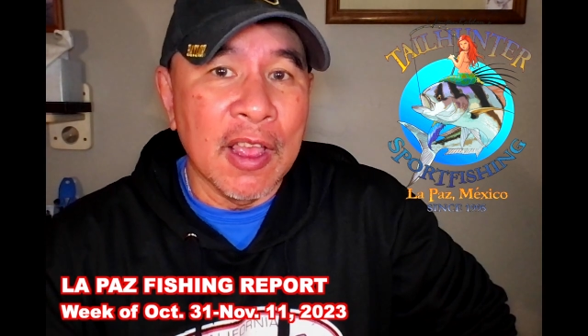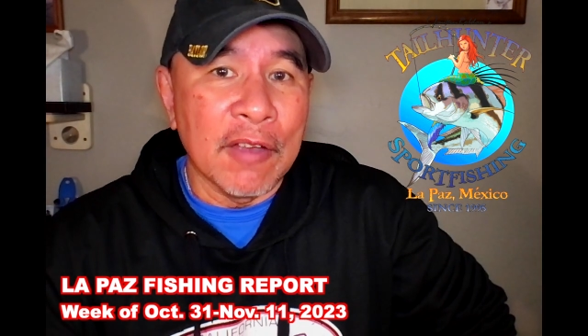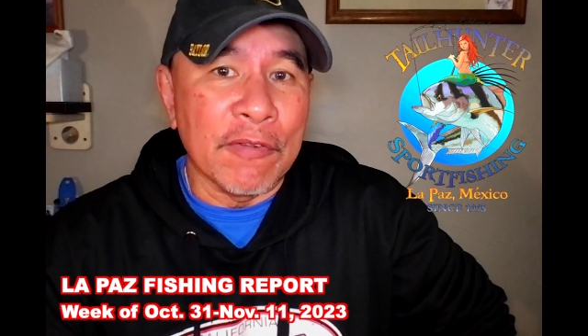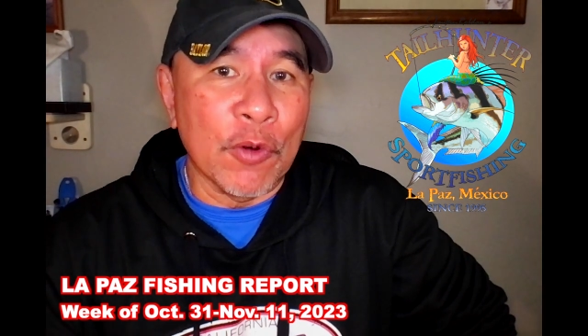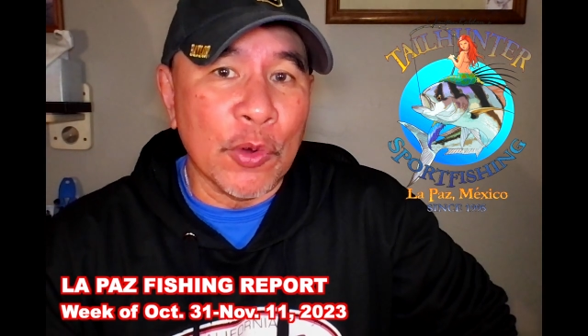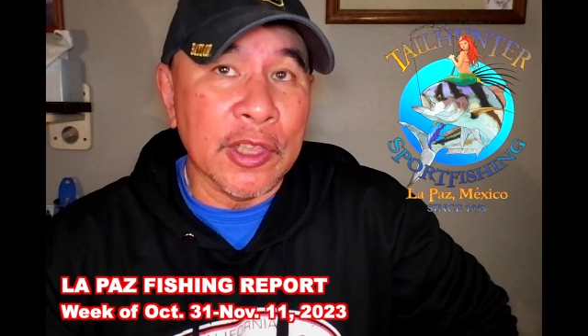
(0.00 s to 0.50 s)

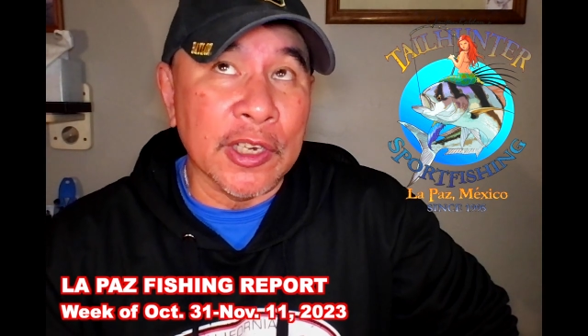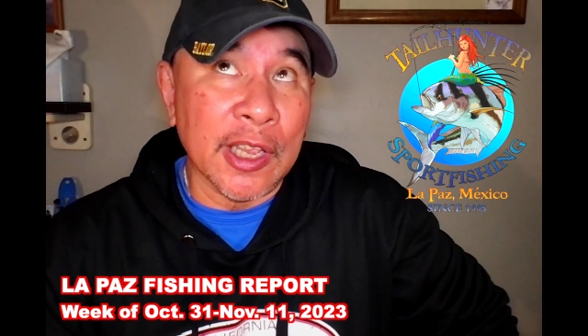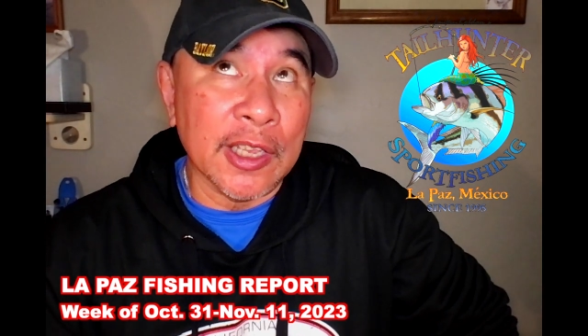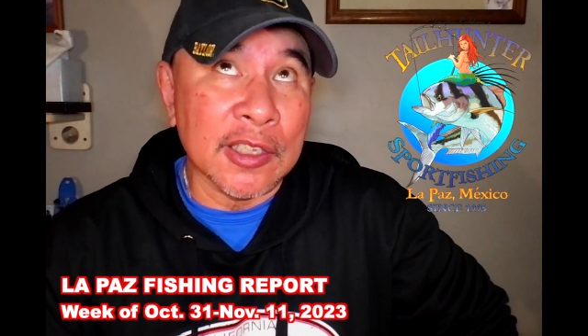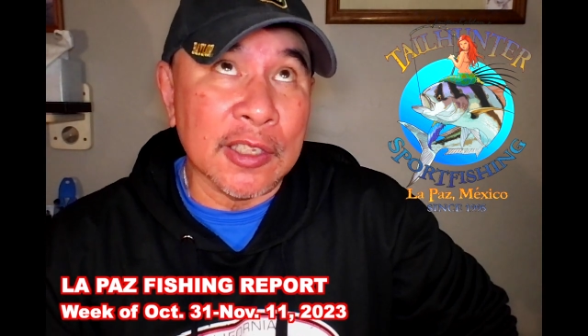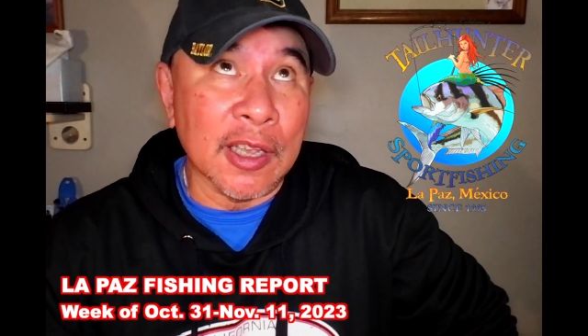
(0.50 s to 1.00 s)
for the
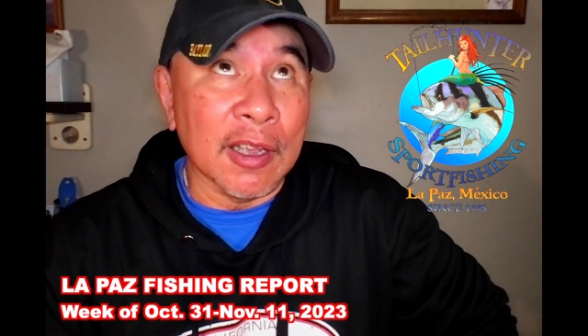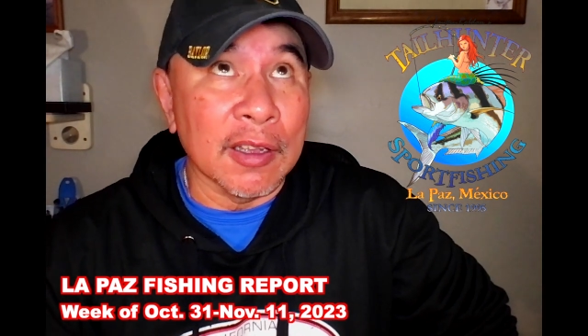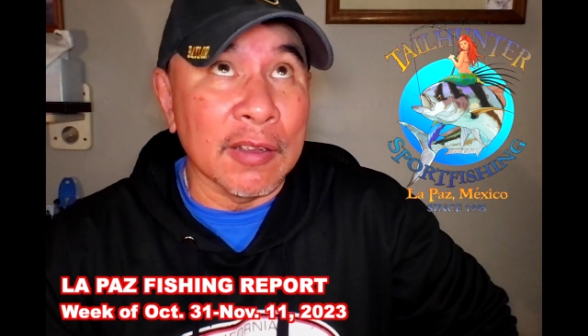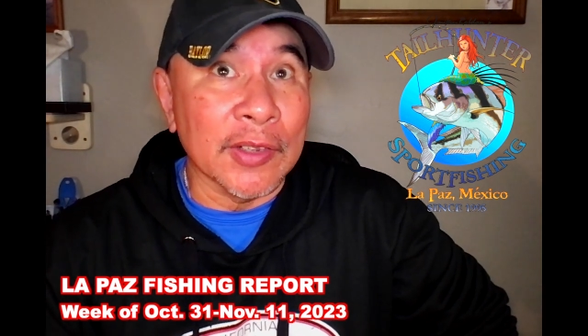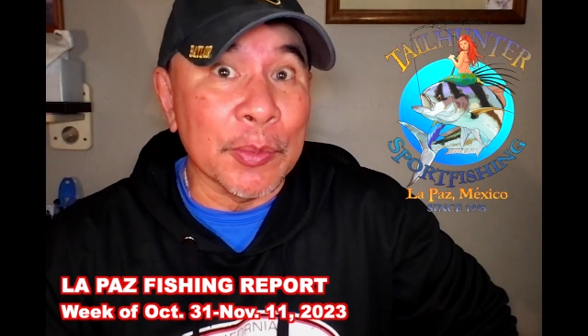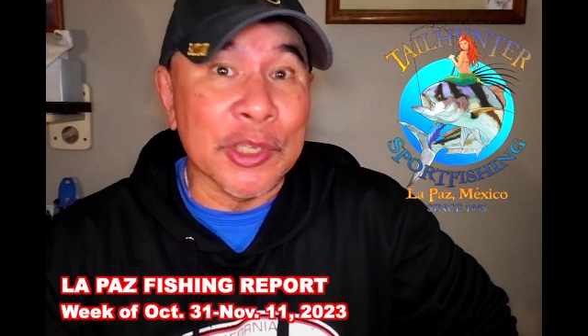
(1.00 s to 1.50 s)
dates
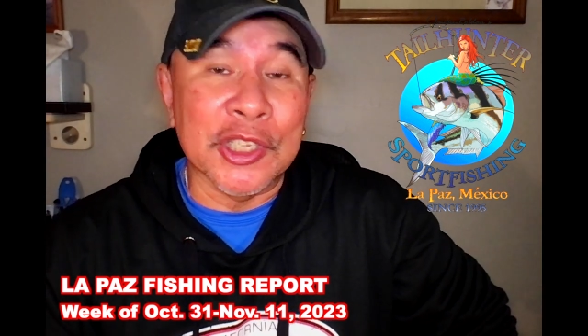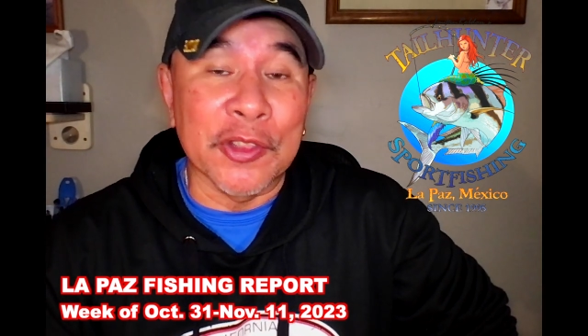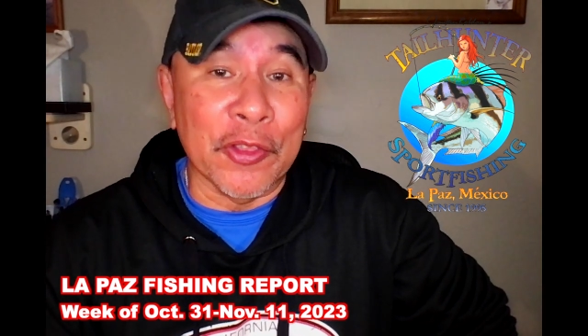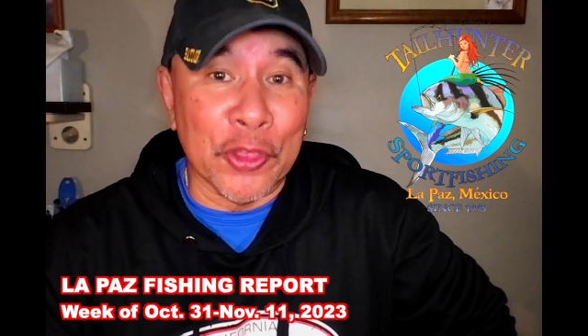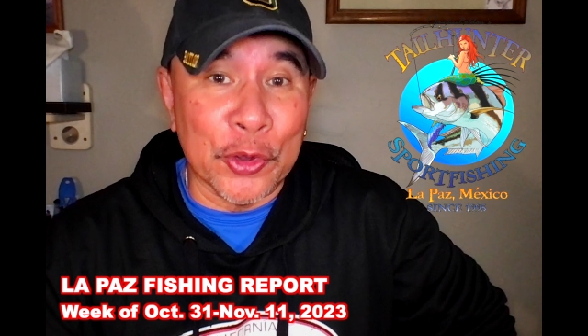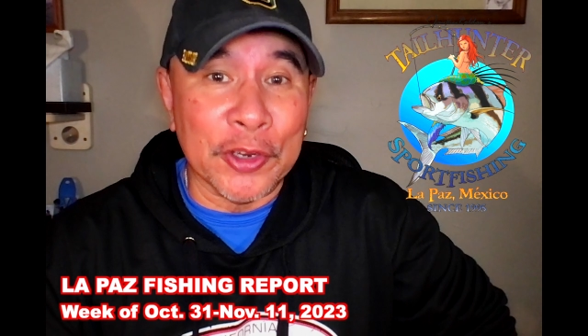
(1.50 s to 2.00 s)
of, let me see, the
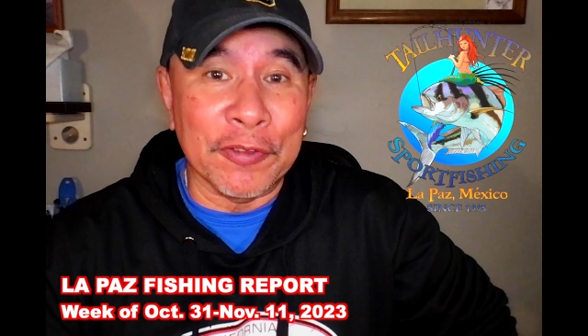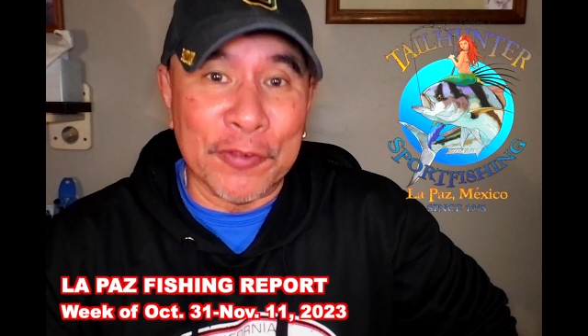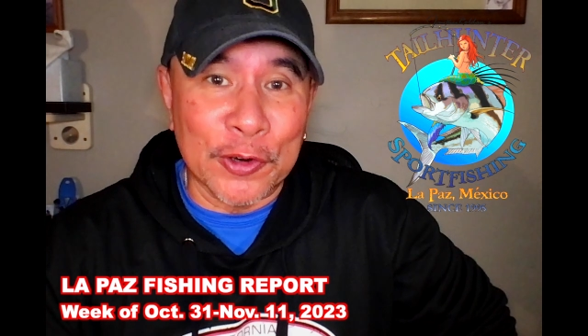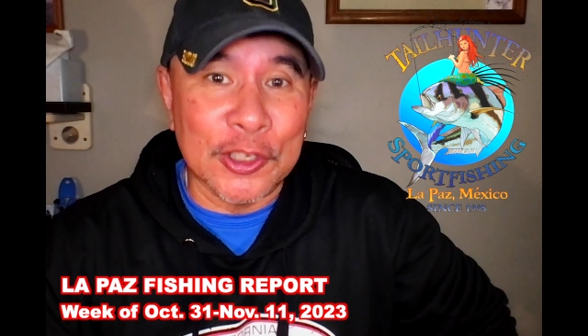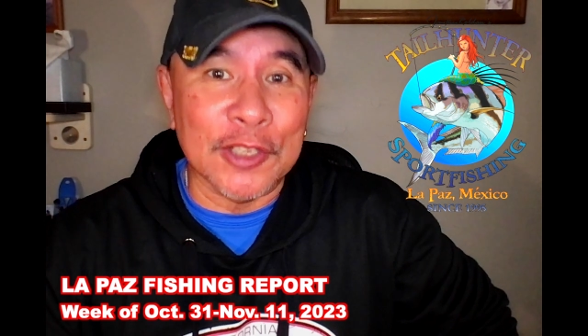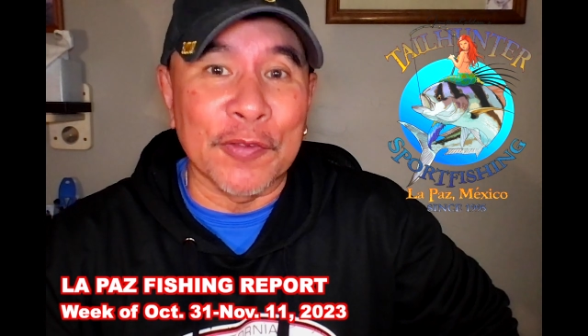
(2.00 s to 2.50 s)

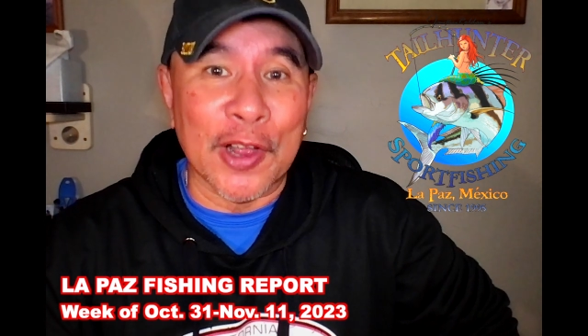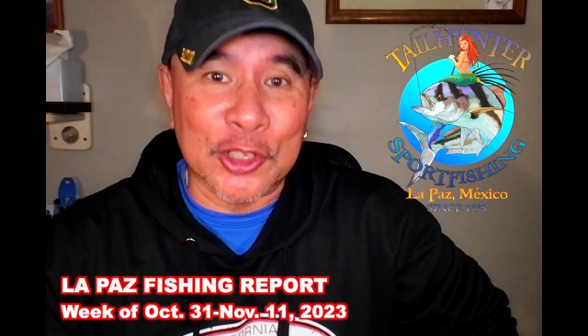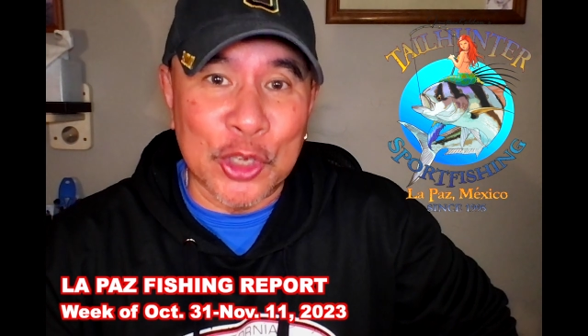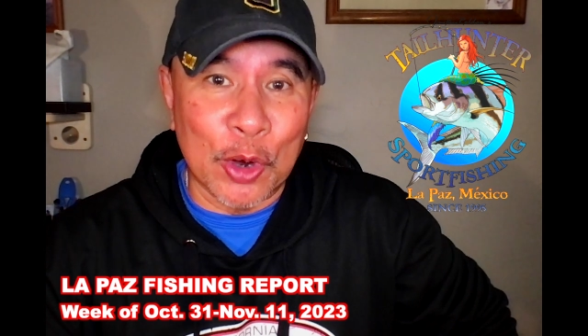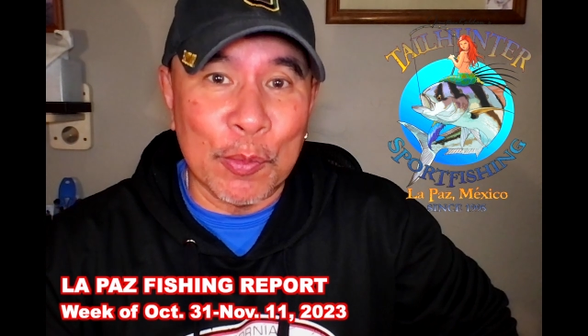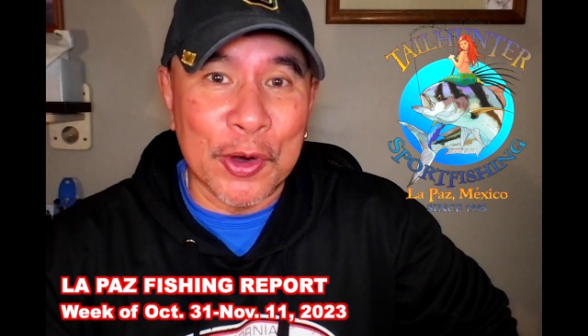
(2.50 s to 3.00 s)
31st of
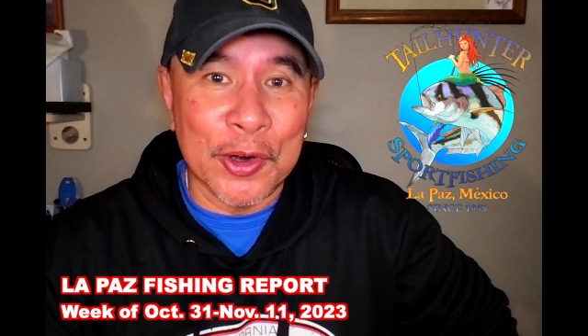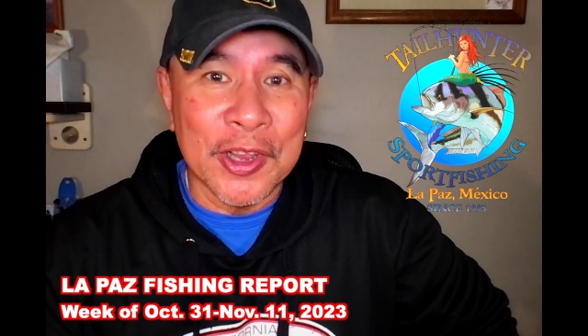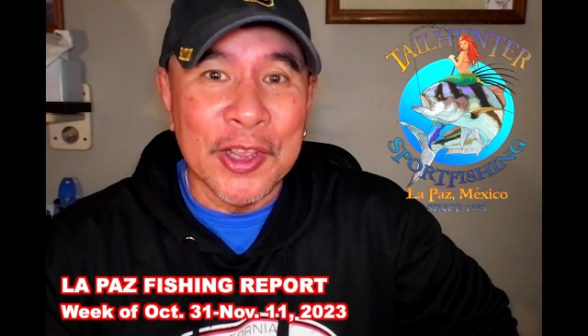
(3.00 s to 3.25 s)
October